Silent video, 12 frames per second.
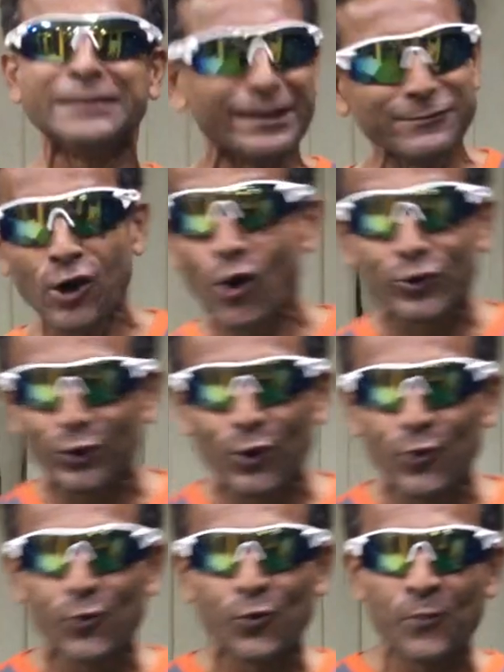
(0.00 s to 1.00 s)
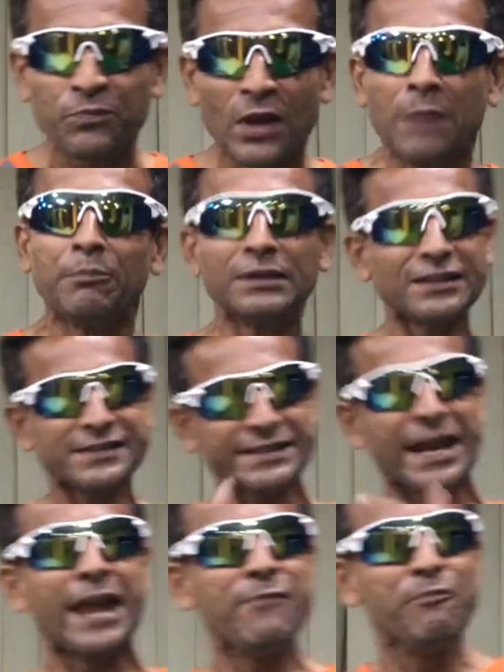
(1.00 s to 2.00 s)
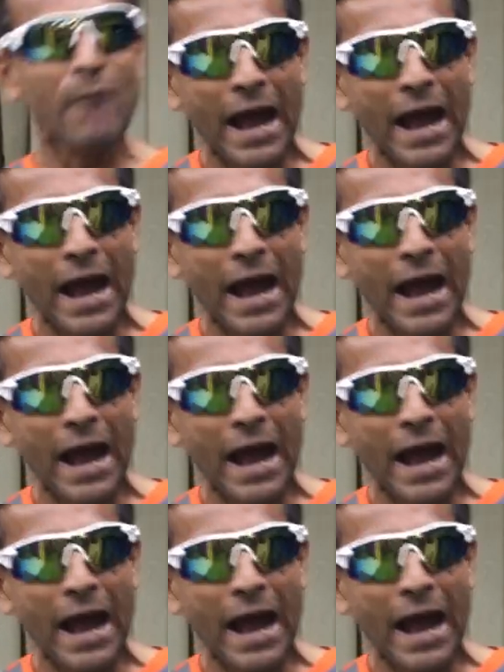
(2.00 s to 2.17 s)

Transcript: They had no clue. But the same